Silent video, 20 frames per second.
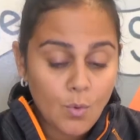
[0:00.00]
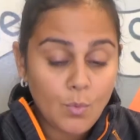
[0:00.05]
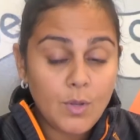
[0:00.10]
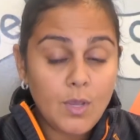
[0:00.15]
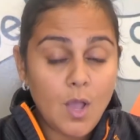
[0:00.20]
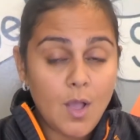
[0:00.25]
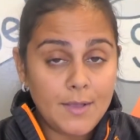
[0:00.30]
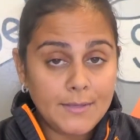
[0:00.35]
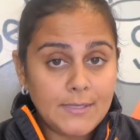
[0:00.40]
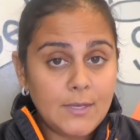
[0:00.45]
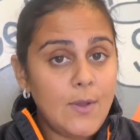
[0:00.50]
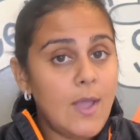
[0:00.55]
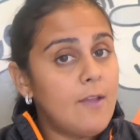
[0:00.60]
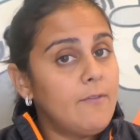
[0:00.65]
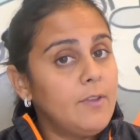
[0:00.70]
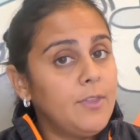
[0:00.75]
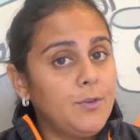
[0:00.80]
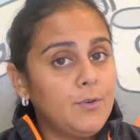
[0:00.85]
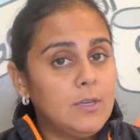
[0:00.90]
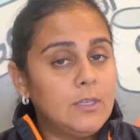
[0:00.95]
We also have
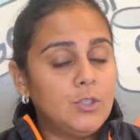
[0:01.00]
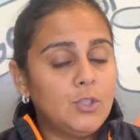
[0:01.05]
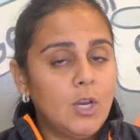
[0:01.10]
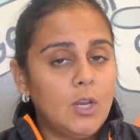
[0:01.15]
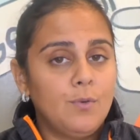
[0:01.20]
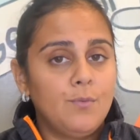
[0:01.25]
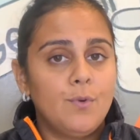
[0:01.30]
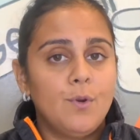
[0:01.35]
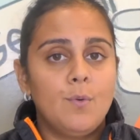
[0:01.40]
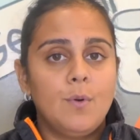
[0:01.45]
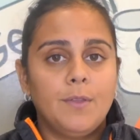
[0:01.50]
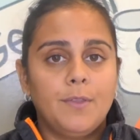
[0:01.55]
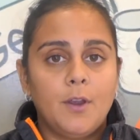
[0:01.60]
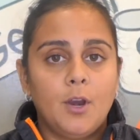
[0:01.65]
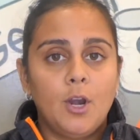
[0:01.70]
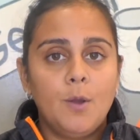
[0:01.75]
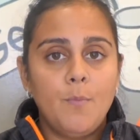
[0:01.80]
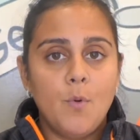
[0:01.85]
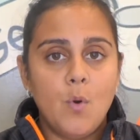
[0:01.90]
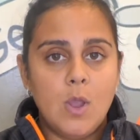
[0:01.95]
a 3-strike rule with
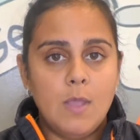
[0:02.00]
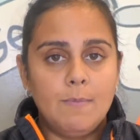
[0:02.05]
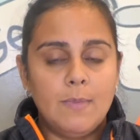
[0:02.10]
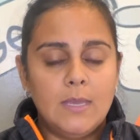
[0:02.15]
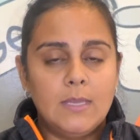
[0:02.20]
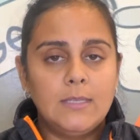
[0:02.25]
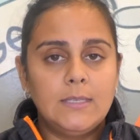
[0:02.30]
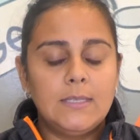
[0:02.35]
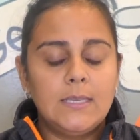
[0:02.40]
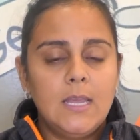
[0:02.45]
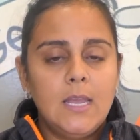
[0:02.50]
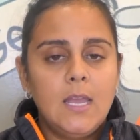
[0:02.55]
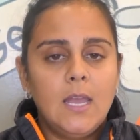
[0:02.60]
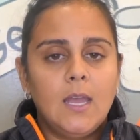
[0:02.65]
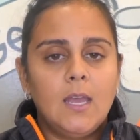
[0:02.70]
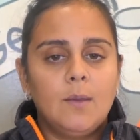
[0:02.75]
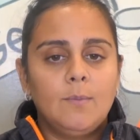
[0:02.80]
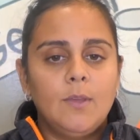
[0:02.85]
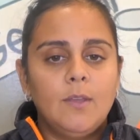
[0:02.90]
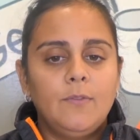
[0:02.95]
our appointments.
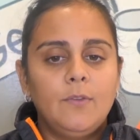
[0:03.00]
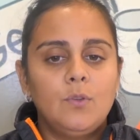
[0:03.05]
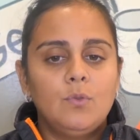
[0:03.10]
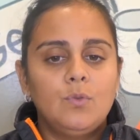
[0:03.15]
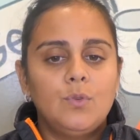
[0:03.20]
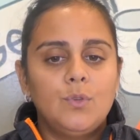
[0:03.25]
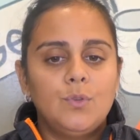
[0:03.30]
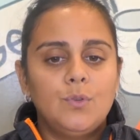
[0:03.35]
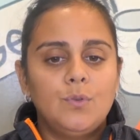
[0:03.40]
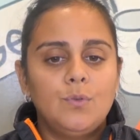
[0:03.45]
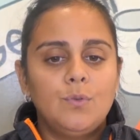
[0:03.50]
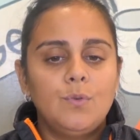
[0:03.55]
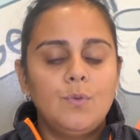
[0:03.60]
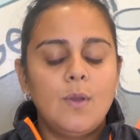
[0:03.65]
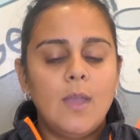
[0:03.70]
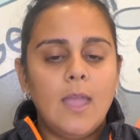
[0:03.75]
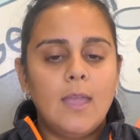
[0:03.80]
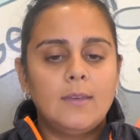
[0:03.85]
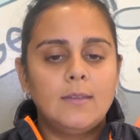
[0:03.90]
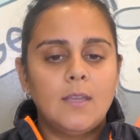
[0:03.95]
If you do
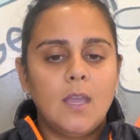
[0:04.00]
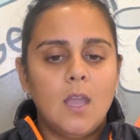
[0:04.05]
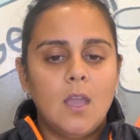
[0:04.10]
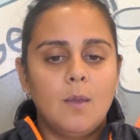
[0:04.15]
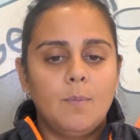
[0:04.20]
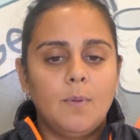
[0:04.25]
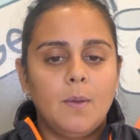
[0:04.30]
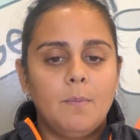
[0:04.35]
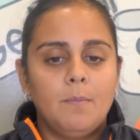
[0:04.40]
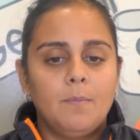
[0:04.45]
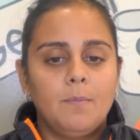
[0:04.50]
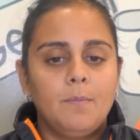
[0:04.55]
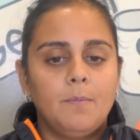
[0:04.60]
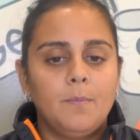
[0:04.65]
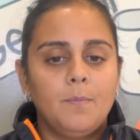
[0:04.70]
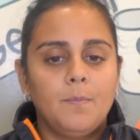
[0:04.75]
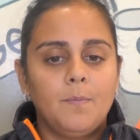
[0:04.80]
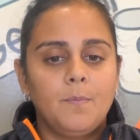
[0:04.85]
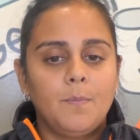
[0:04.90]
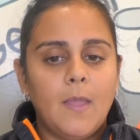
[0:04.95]
end up
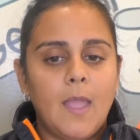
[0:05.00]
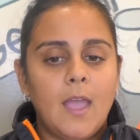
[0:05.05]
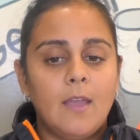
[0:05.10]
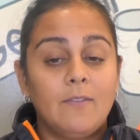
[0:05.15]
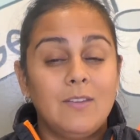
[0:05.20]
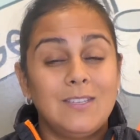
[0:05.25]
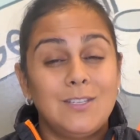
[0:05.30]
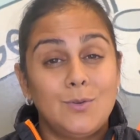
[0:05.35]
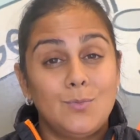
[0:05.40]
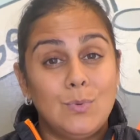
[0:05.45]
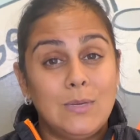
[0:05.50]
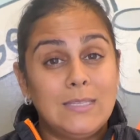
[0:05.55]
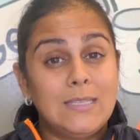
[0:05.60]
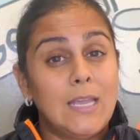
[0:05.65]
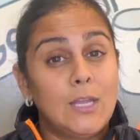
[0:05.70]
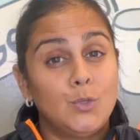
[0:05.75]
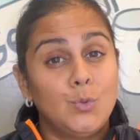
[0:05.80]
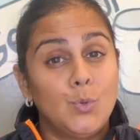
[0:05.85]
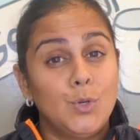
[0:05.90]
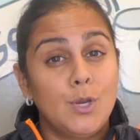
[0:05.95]
having to
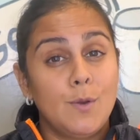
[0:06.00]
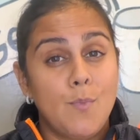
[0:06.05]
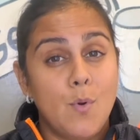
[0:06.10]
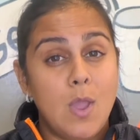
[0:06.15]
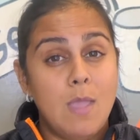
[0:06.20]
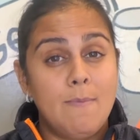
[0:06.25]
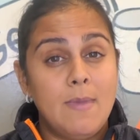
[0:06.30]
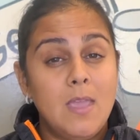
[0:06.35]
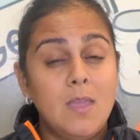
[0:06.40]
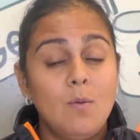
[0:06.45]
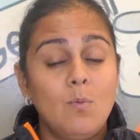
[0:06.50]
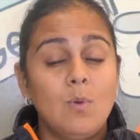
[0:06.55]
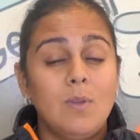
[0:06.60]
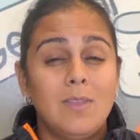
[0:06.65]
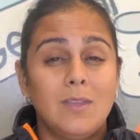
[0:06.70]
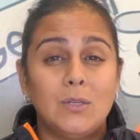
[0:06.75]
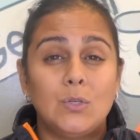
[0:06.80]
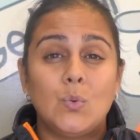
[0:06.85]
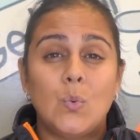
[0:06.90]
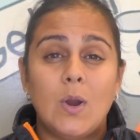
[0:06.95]
reschedule an appointment
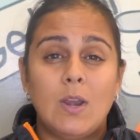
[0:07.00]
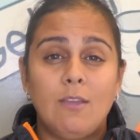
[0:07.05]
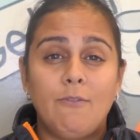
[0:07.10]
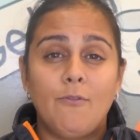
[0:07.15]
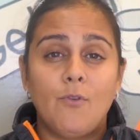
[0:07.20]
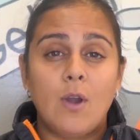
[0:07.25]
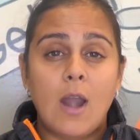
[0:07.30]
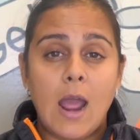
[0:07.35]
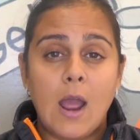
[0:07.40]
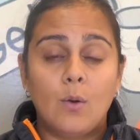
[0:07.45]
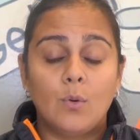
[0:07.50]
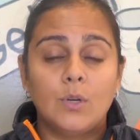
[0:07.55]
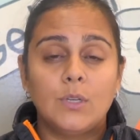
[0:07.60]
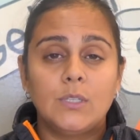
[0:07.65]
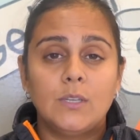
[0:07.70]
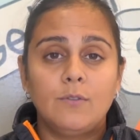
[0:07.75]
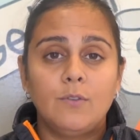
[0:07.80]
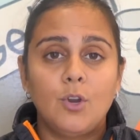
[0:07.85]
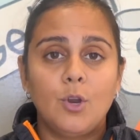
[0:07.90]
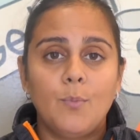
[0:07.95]
within 24
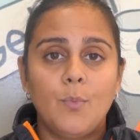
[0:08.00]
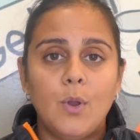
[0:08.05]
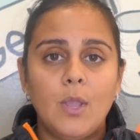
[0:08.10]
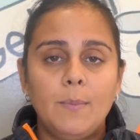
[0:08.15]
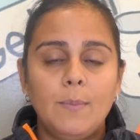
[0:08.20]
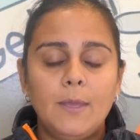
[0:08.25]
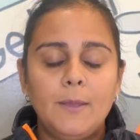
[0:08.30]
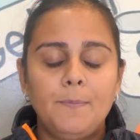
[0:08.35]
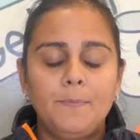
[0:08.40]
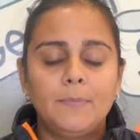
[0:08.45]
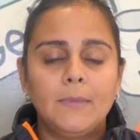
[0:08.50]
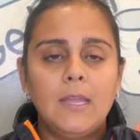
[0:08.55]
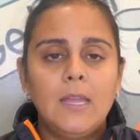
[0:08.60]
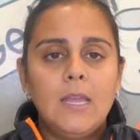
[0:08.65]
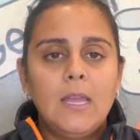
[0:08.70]
hours of your appointment,